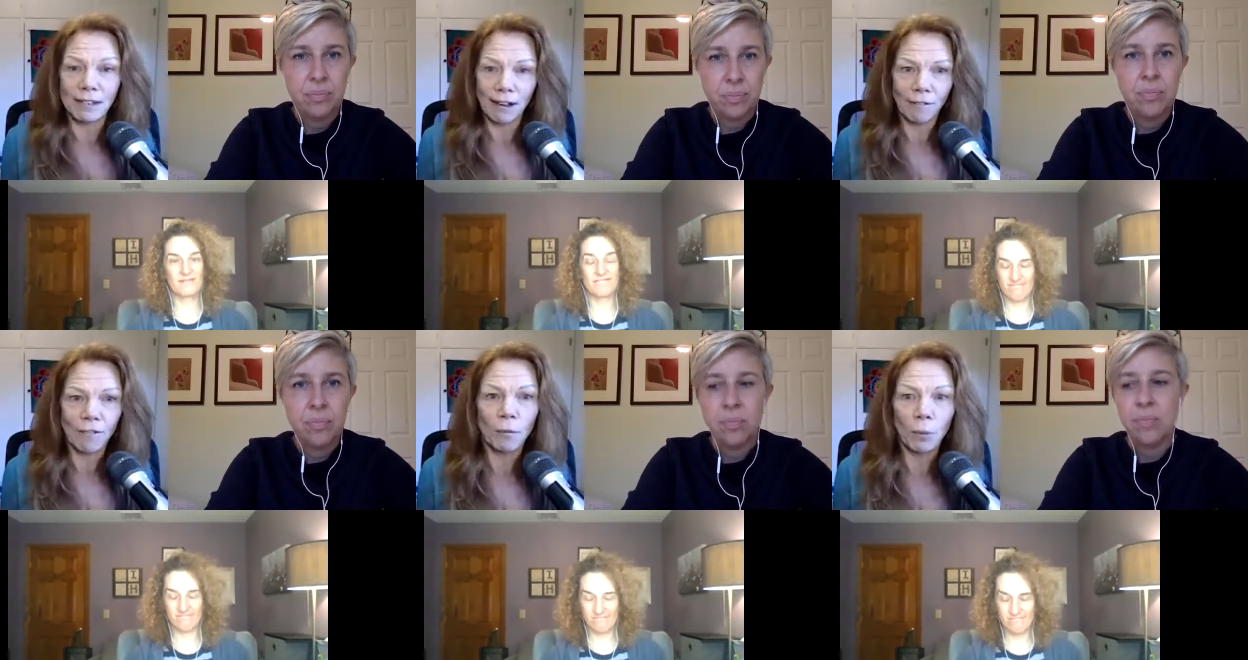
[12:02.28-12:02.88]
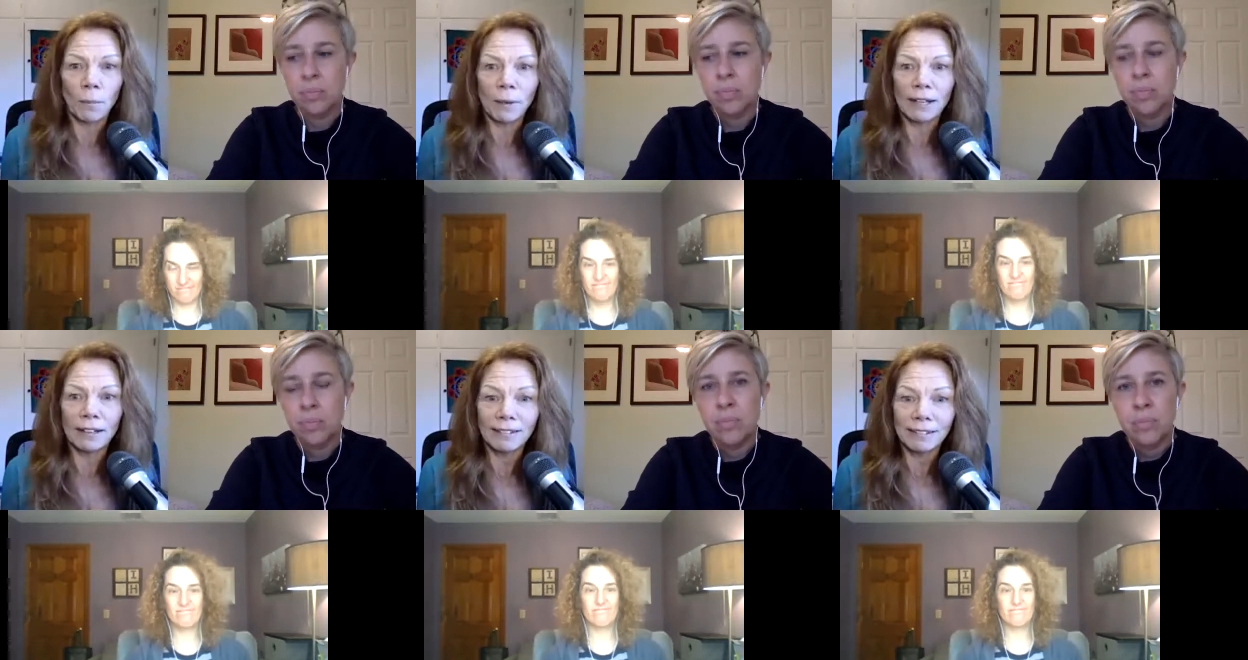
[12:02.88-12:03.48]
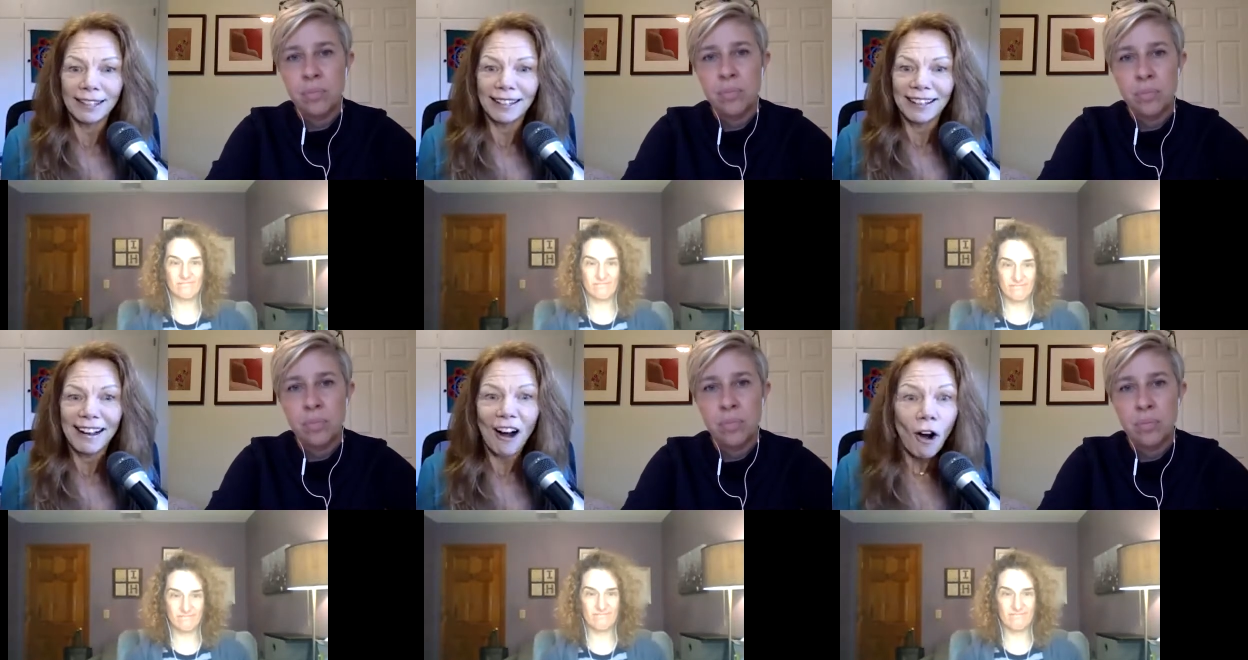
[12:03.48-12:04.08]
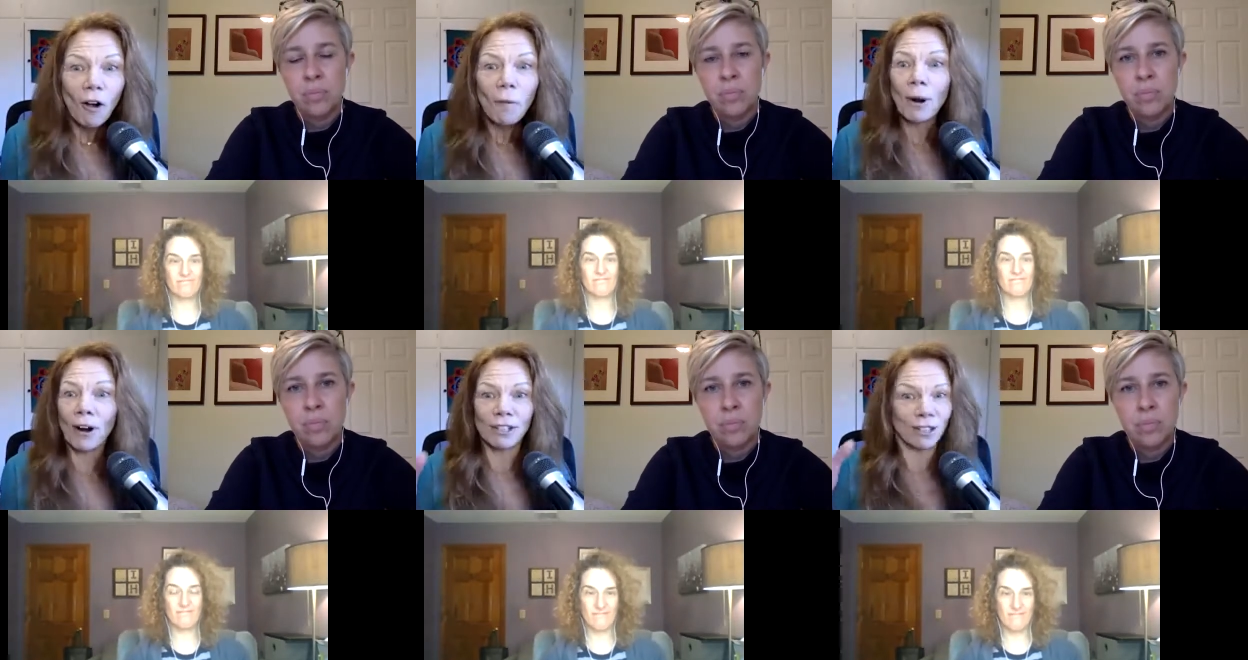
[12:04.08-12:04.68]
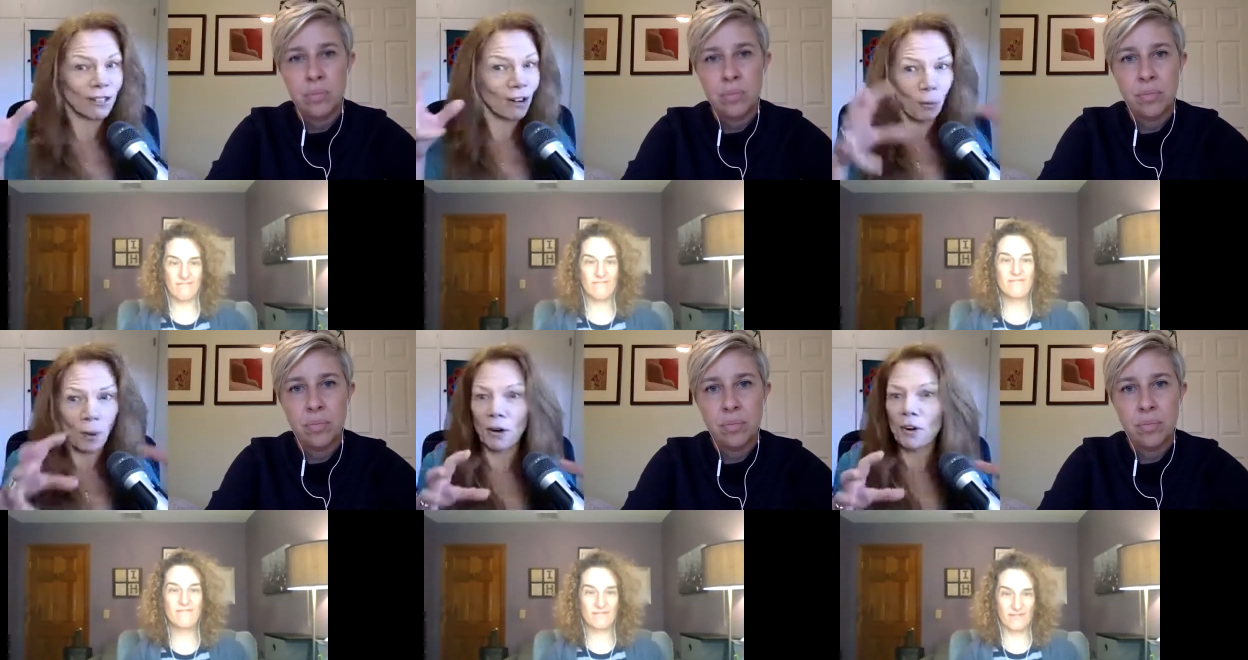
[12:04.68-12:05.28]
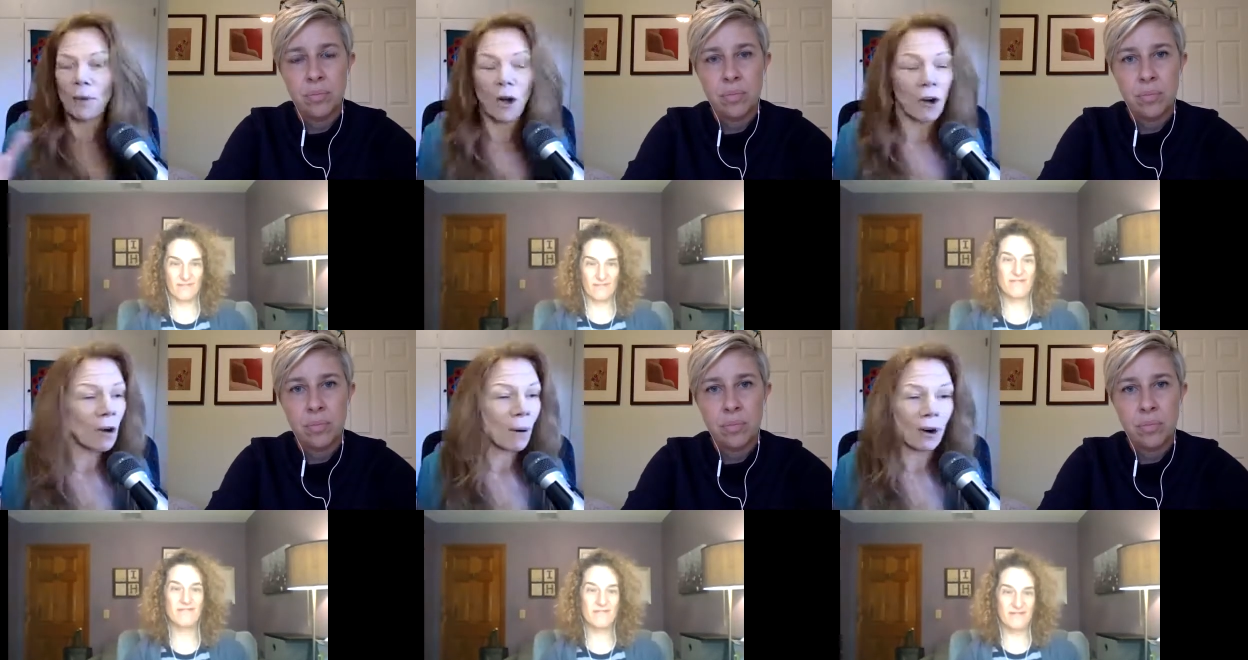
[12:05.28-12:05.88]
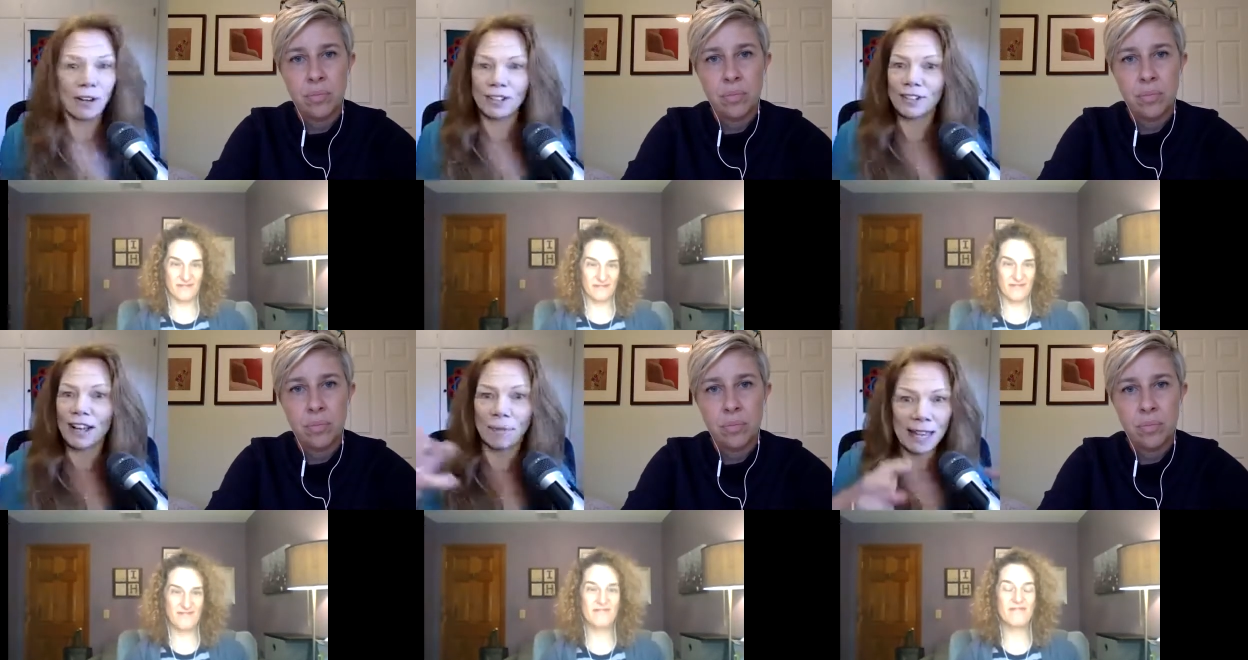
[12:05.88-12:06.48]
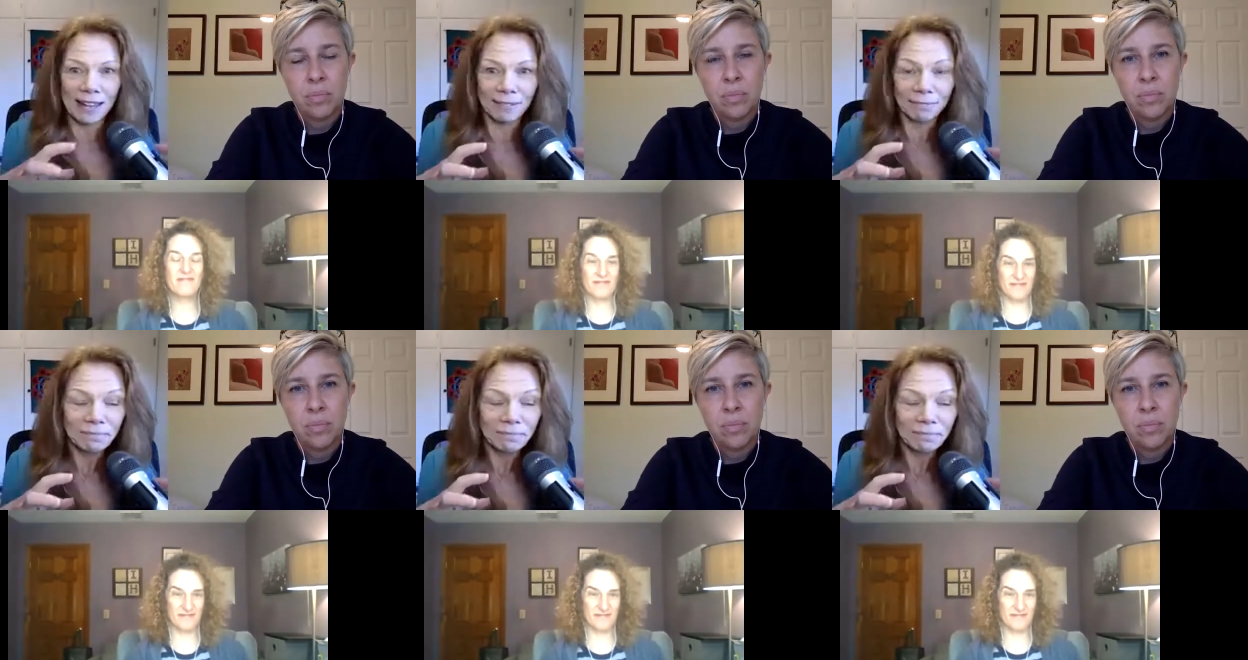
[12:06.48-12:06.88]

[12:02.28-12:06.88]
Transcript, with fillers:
Speaker 1: of the woman all parts are welcome all parts come in